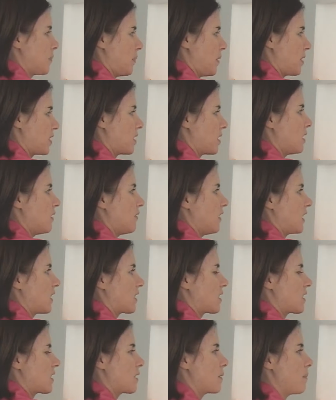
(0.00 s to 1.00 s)
Positive
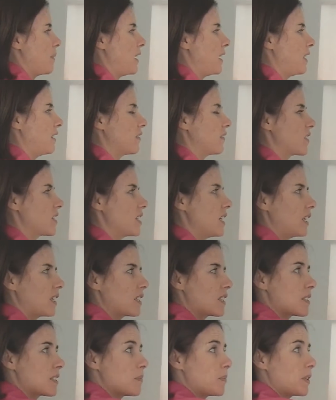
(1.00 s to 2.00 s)
x to the power of
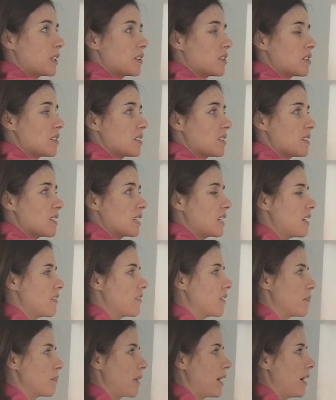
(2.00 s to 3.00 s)
6, because it's an
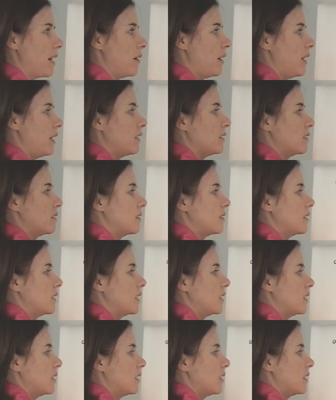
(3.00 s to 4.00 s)
even power,
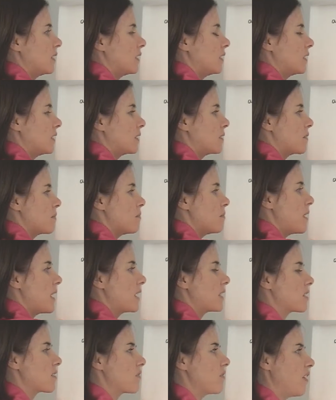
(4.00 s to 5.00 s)

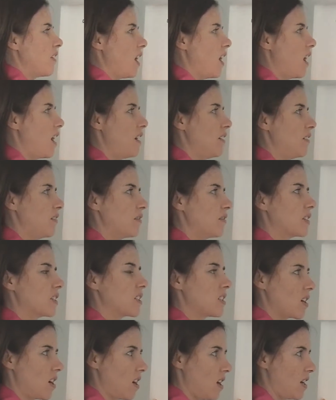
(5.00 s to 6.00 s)
minus 5
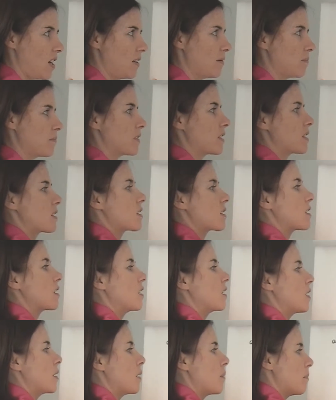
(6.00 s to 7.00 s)
times
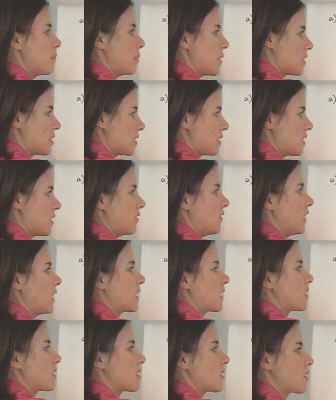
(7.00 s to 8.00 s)
positive
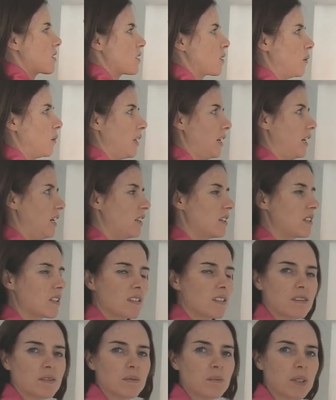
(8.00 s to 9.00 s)
x squared,
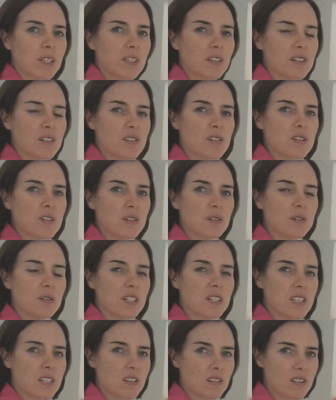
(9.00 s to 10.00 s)
because 2
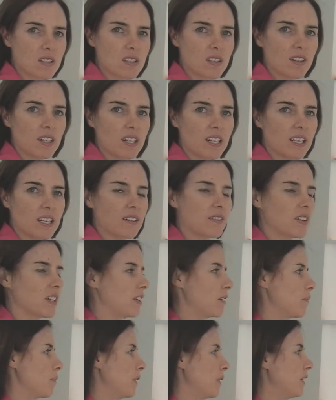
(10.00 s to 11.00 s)
is also an
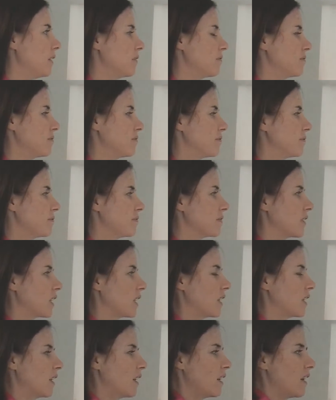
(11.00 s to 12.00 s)
even number.
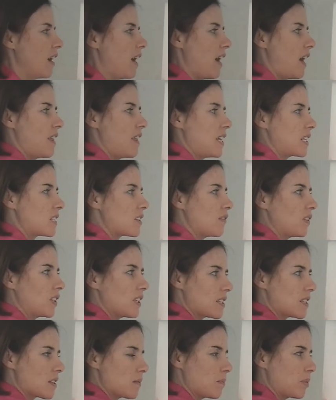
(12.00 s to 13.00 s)
And that's
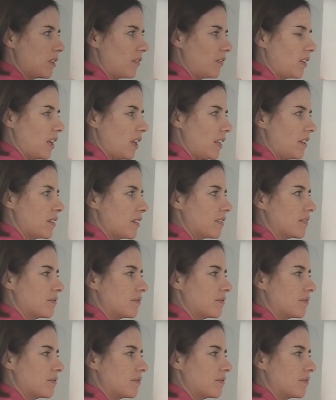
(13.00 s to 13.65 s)
fully simplified.